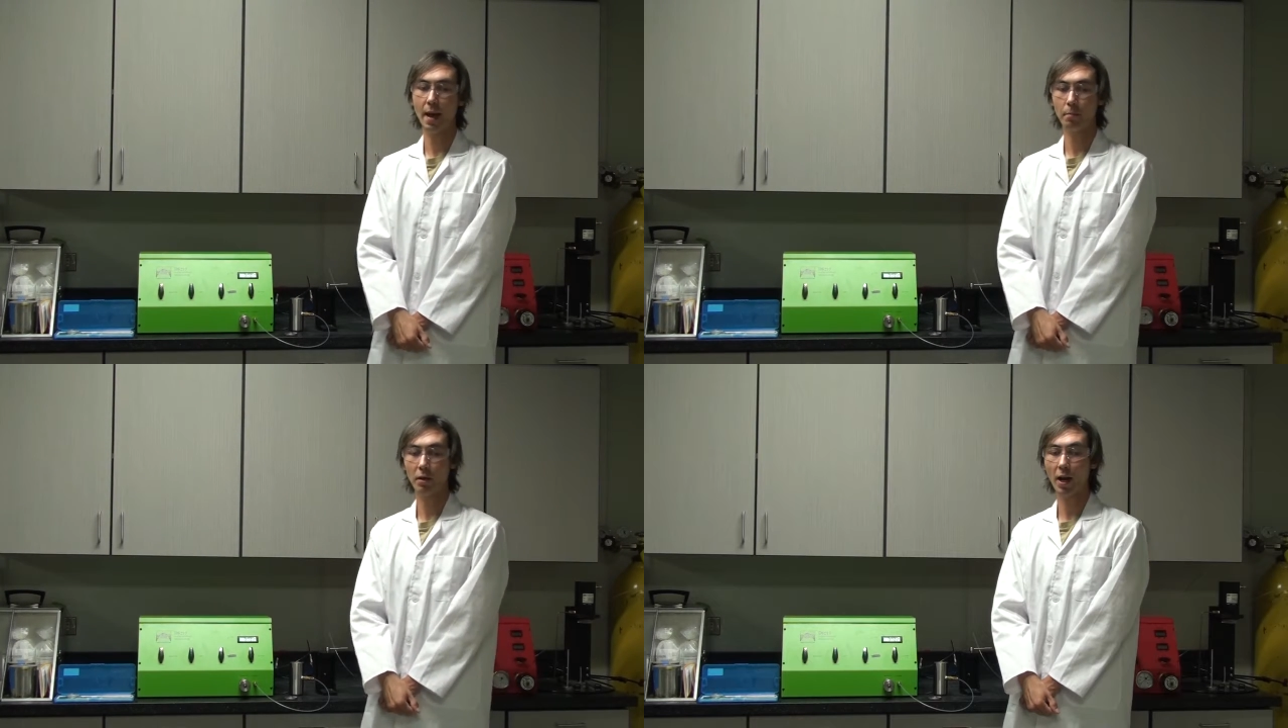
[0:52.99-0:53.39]

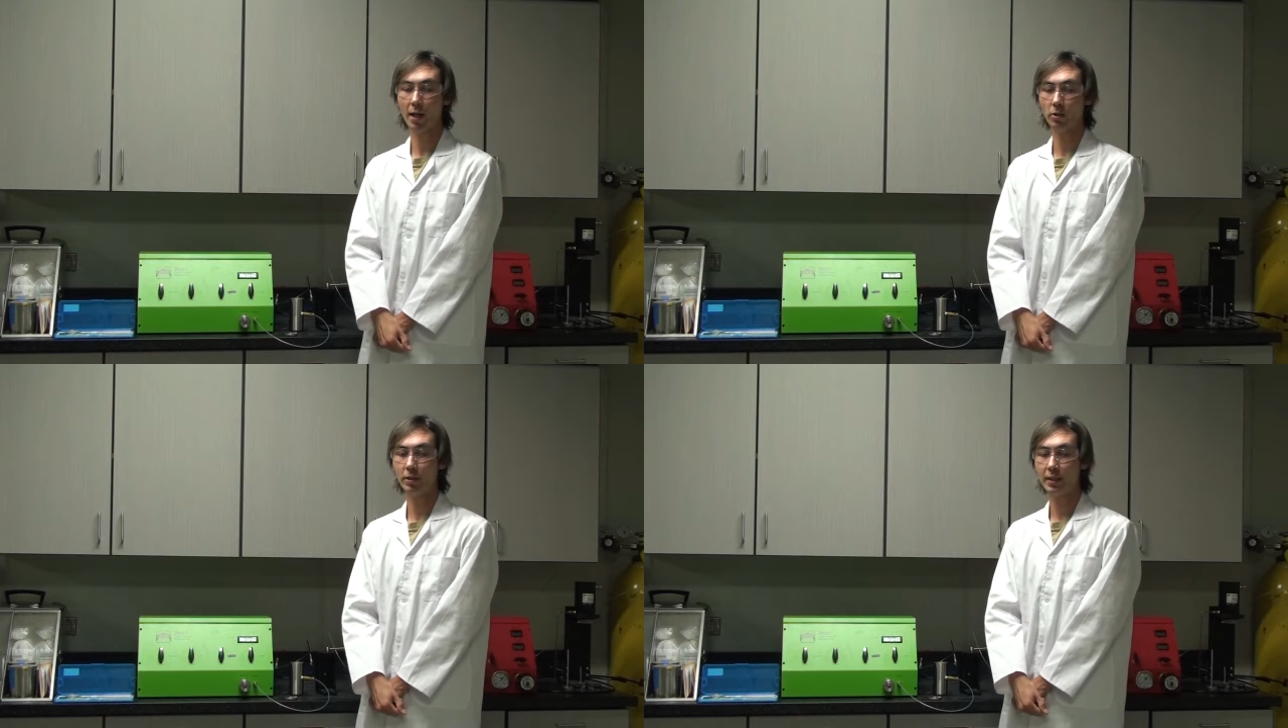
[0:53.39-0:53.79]

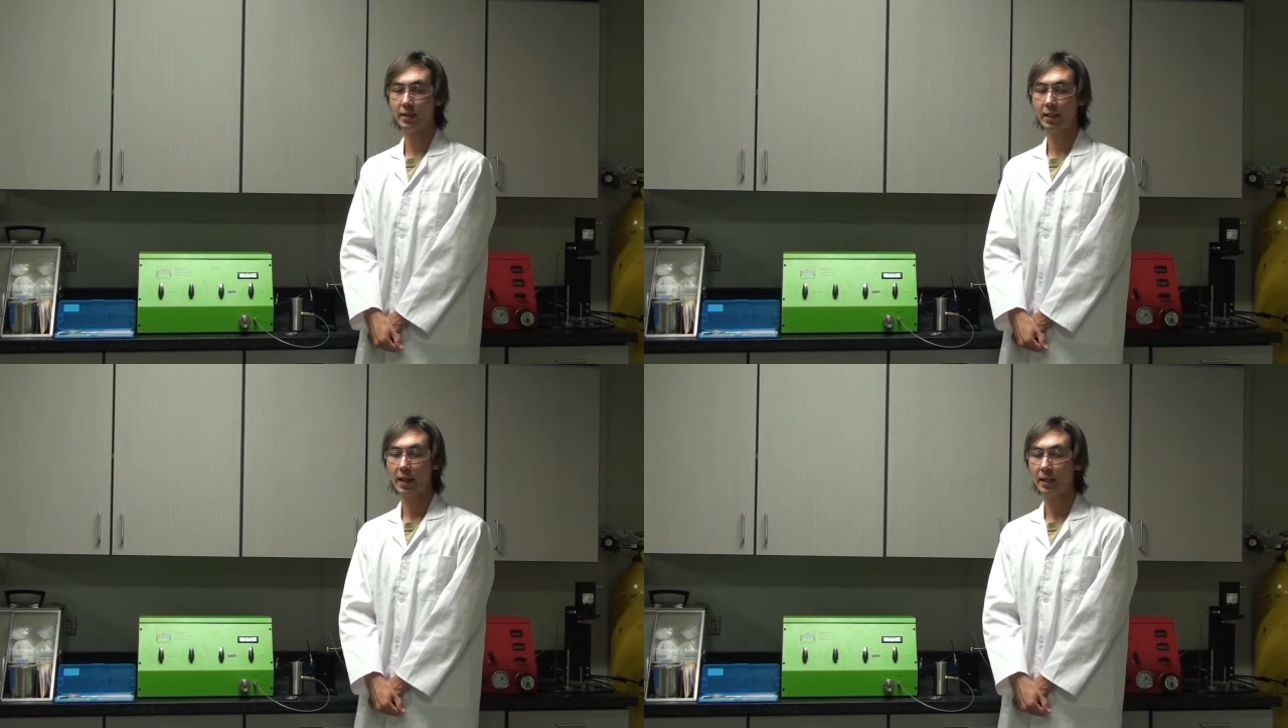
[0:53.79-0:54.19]
apparatus
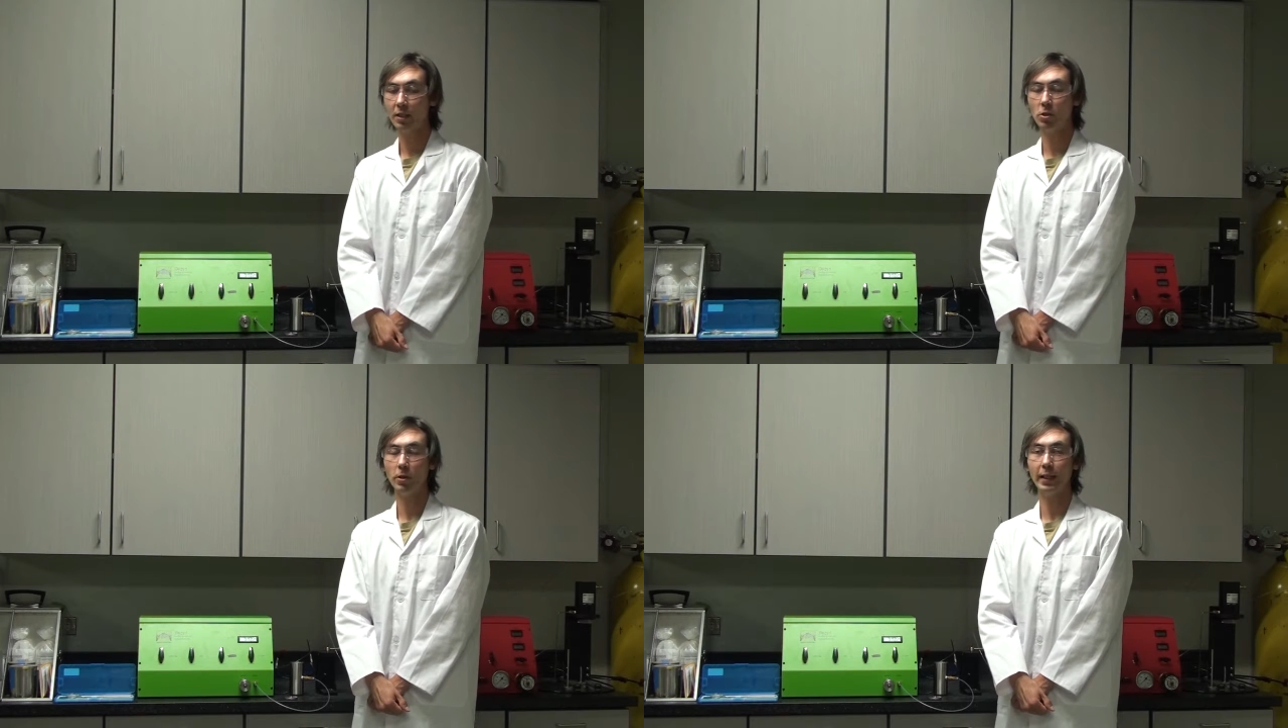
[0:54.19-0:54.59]
is
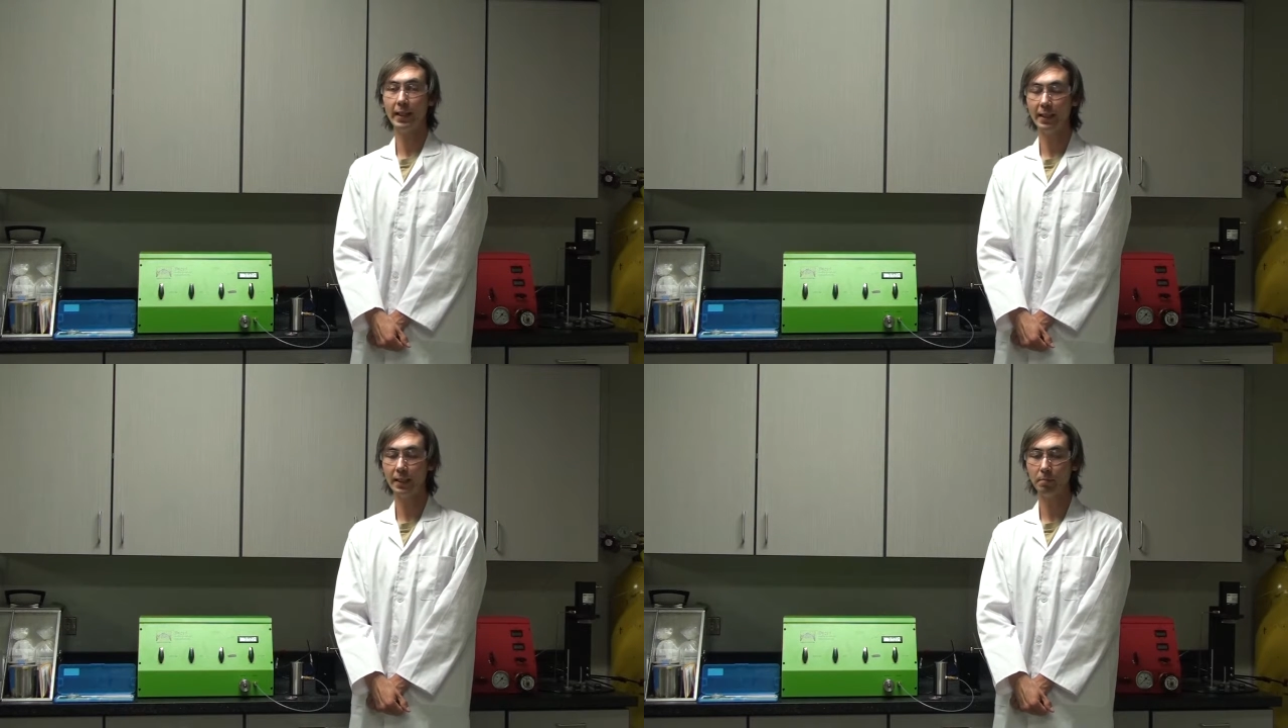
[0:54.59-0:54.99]
connected to a
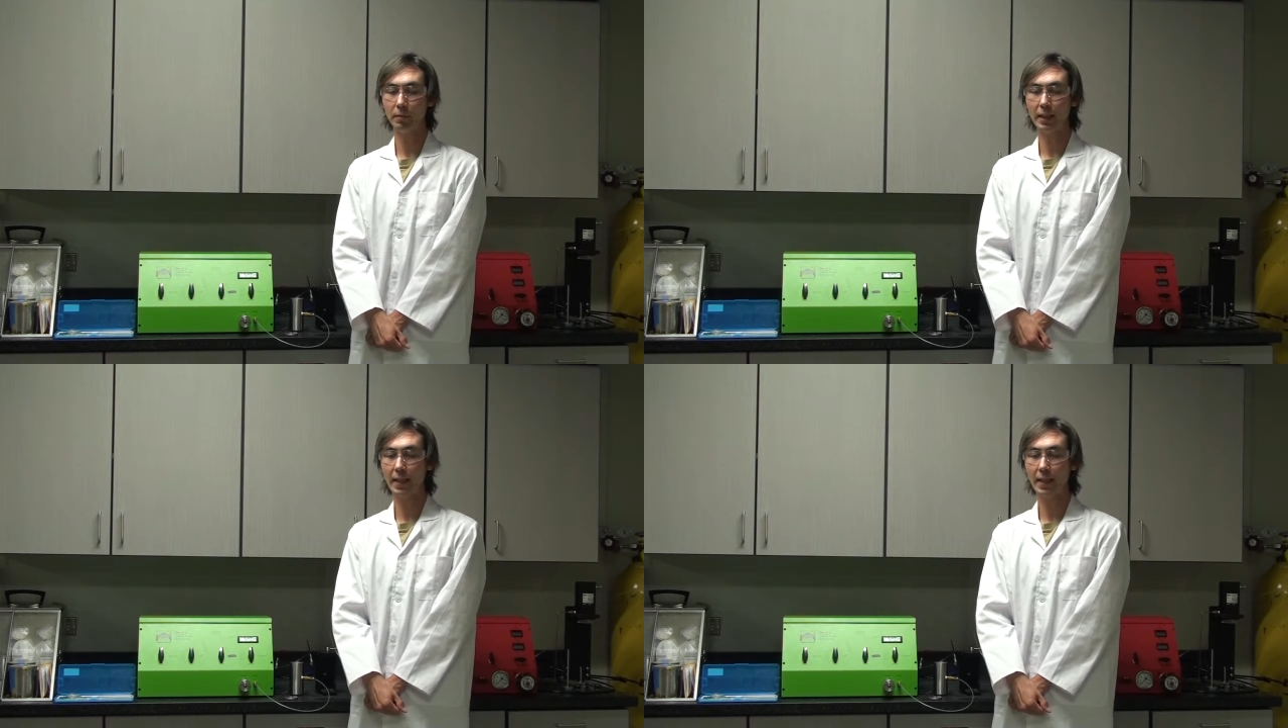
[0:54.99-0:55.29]
helium